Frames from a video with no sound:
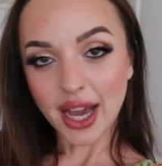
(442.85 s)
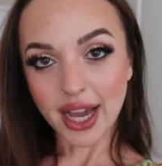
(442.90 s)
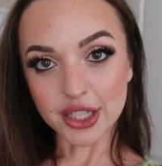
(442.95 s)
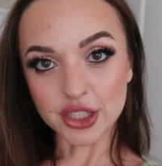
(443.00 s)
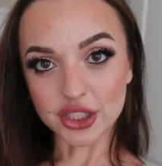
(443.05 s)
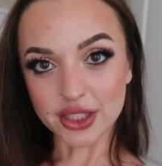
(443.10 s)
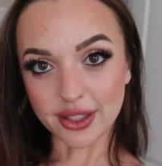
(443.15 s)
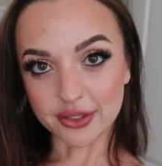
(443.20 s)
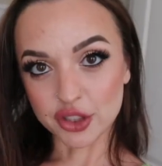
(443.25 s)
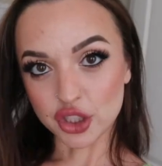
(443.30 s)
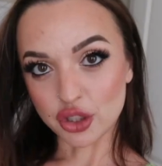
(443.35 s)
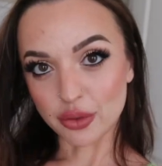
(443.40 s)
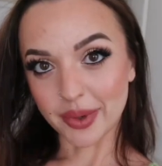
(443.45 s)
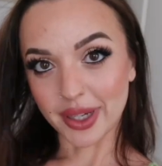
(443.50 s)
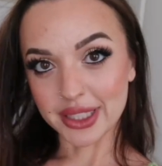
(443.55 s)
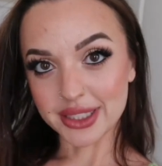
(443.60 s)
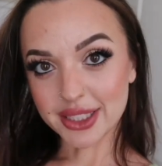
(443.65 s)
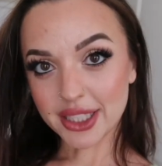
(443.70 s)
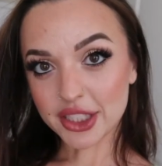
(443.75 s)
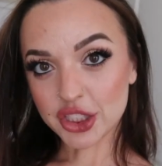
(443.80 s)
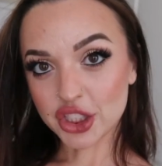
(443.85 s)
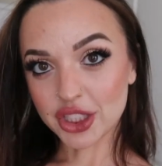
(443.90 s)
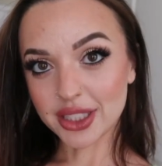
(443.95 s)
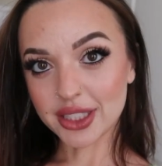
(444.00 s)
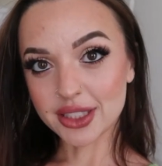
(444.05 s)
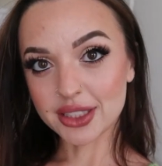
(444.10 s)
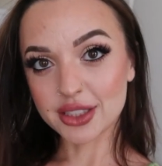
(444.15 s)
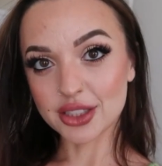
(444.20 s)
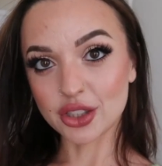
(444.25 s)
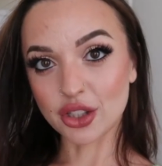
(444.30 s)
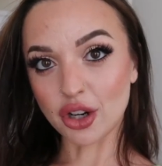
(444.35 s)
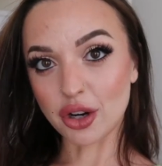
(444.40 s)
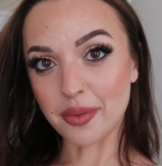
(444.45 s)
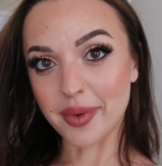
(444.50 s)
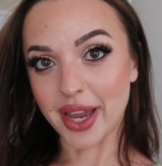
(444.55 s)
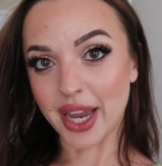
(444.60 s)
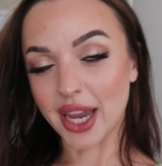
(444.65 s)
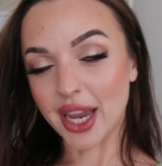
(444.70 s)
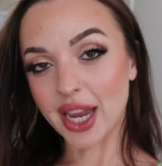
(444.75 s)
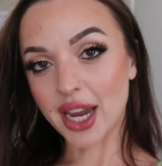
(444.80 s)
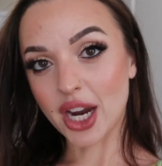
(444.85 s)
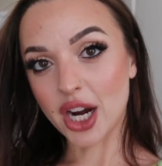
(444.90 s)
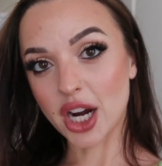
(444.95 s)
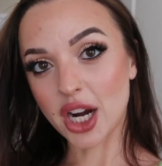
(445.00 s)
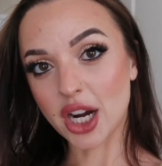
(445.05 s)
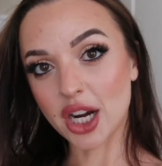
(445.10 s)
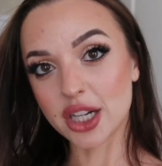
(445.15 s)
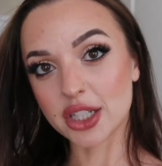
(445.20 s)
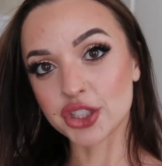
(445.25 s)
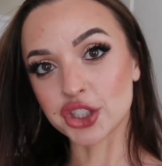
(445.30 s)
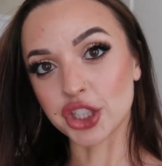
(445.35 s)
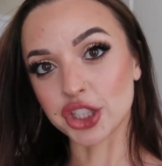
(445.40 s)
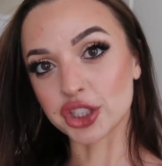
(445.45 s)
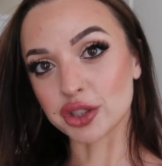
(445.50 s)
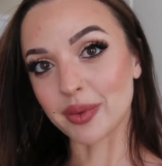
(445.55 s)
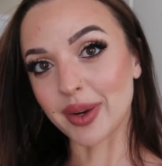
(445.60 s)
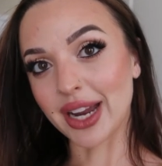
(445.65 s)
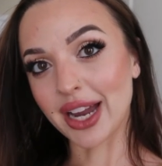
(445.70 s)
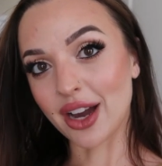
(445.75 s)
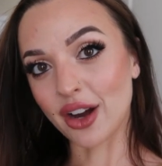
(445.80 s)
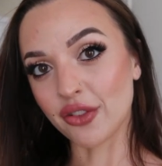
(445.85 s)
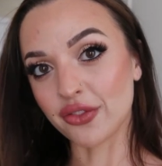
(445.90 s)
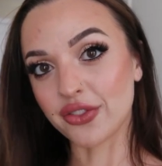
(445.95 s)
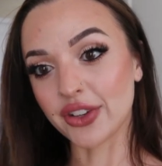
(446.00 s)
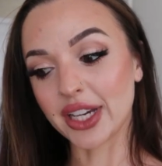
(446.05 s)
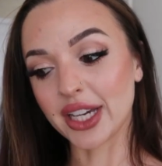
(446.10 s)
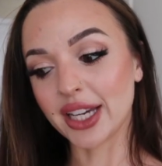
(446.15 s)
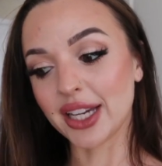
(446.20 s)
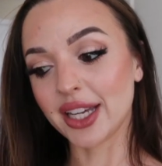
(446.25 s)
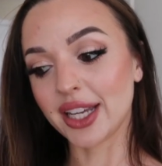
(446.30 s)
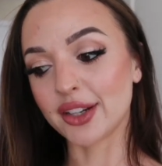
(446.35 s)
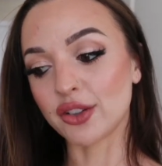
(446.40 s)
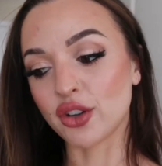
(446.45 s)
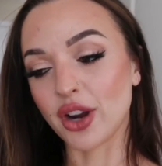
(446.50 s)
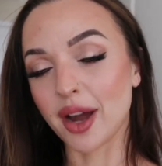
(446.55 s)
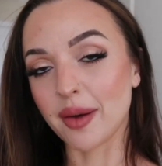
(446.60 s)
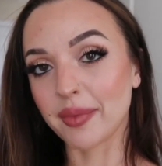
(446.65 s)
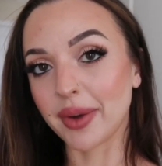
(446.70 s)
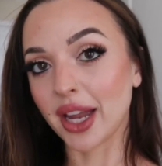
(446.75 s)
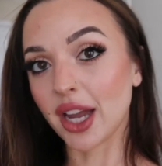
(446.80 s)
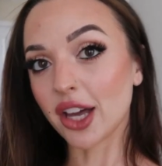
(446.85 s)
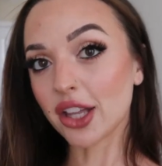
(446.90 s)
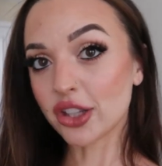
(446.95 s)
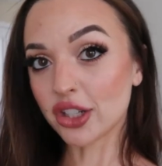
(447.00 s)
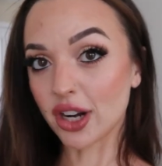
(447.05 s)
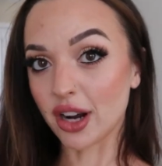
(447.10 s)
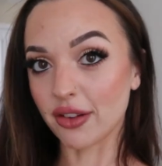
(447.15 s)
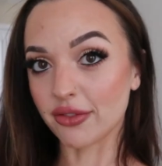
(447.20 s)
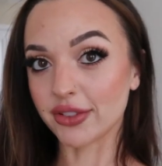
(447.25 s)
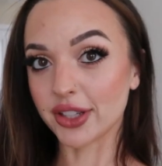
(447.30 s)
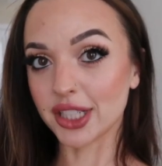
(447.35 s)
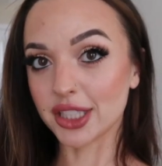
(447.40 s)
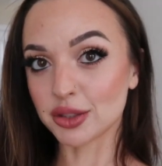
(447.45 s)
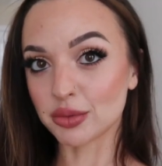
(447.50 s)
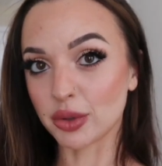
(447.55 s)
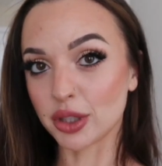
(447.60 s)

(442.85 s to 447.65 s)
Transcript: I just have to do my extensions, curl my hair, change my outfit, and grab my other outfit.